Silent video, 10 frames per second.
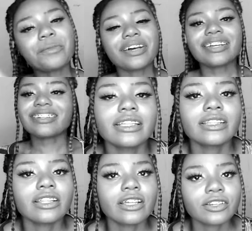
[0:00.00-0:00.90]
But
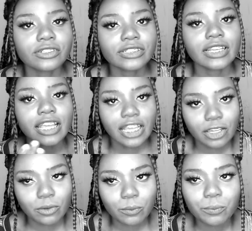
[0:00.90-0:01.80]
the letter to
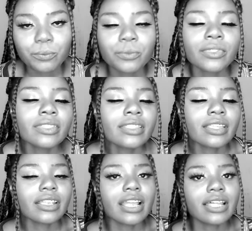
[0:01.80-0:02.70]
him
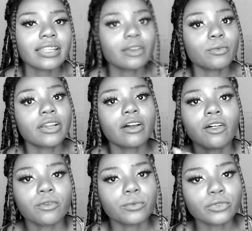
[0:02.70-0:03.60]
and like read
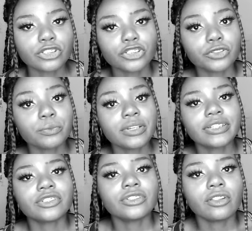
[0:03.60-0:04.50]
all the rules too
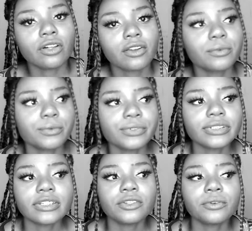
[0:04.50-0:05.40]
because there's a lot of
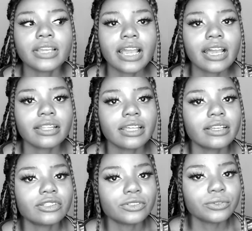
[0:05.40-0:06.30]
rules that you can't like
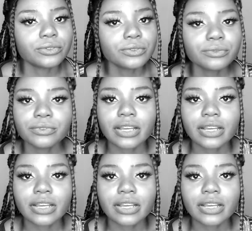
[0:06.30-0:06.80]
do.